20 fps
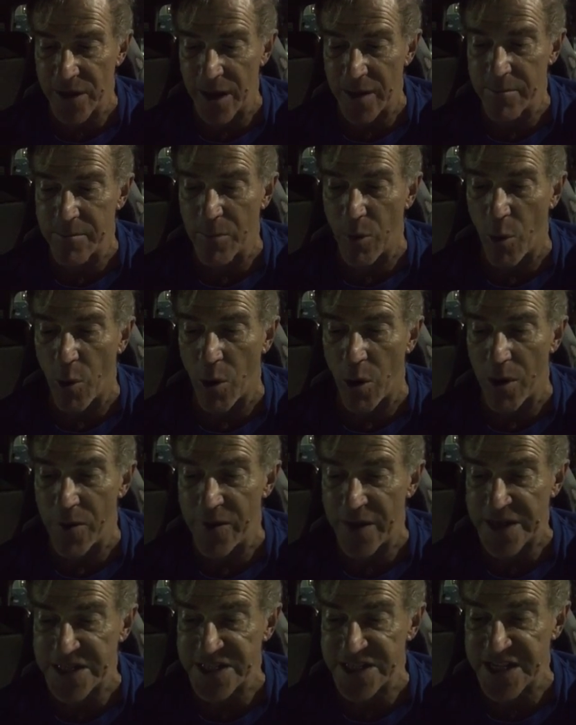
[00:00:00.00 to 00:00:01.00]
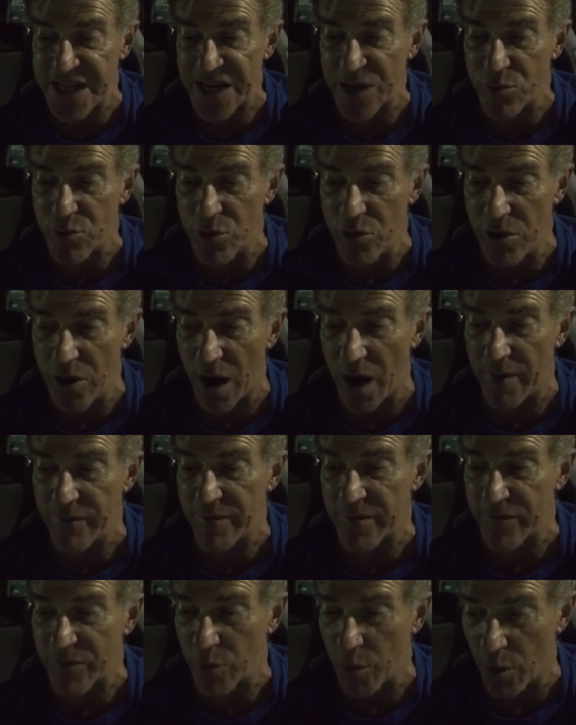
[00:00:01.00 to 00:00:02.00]
none more than Zeke
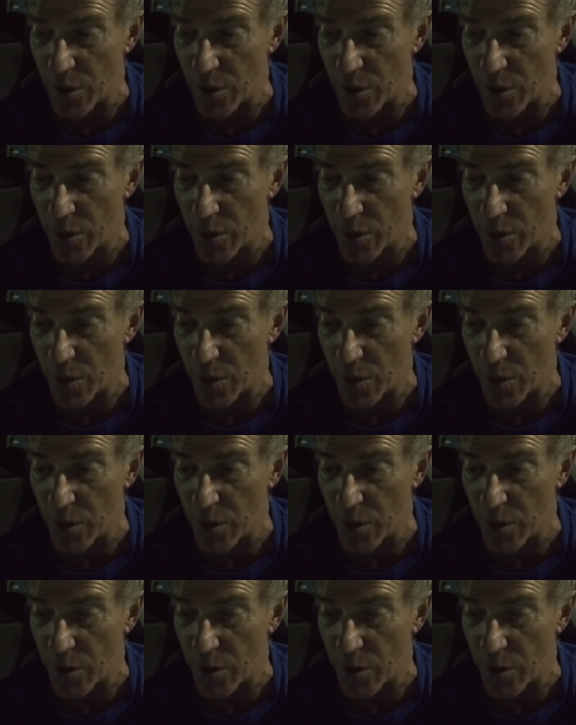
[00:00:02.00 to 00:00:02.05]
Rudolph, of